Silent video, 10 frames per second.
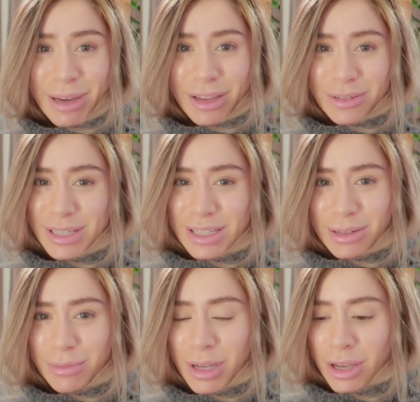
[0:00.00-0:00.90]
Might go see
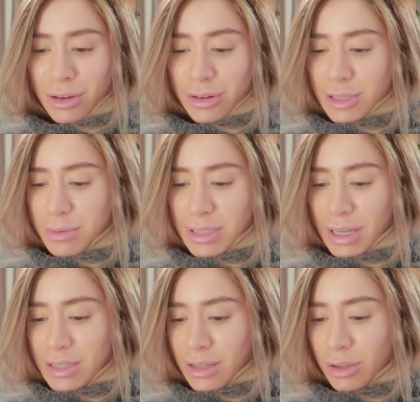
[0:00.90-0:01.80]
some Christmas
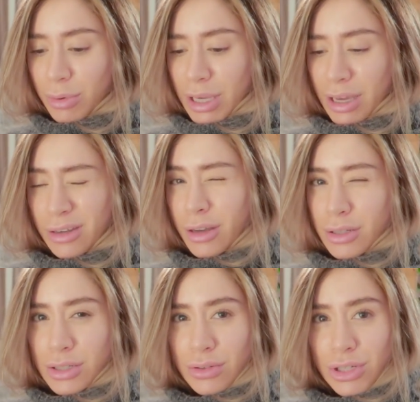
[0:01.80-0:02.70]
lights on the weekend,
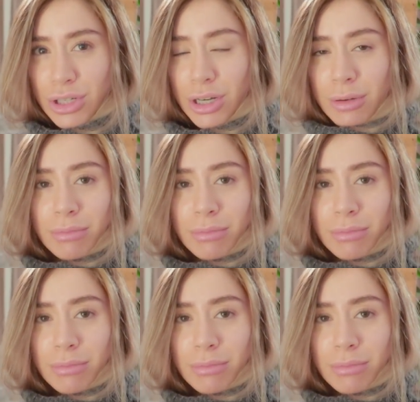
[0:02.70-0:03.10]
not too sure.